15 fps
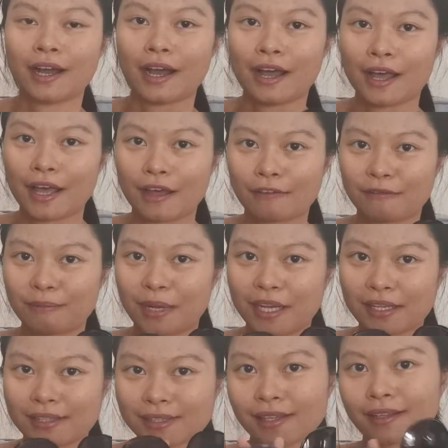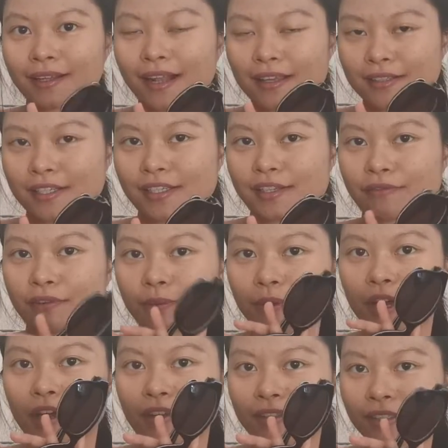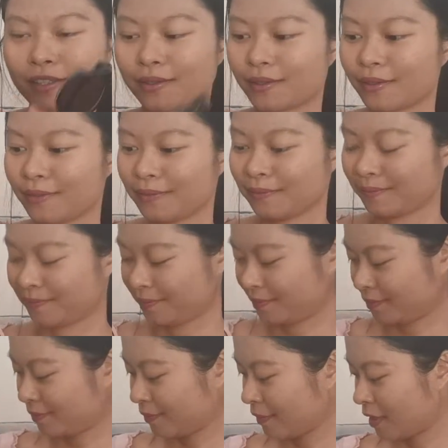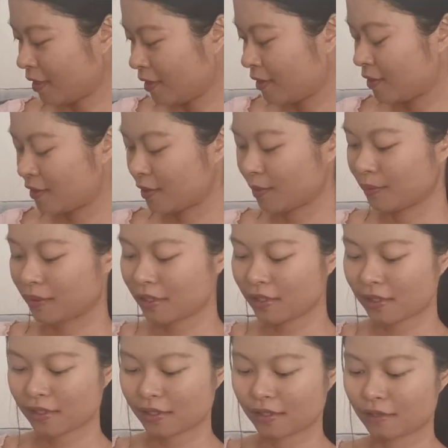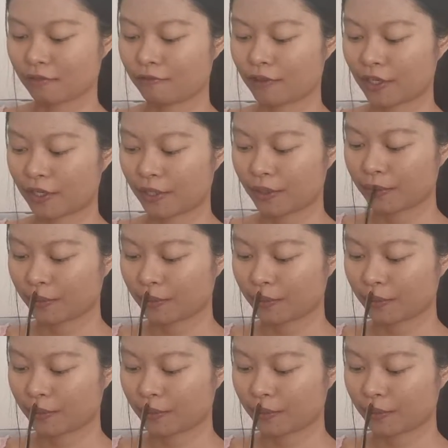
I have my sunglasses from Costco. So this is a very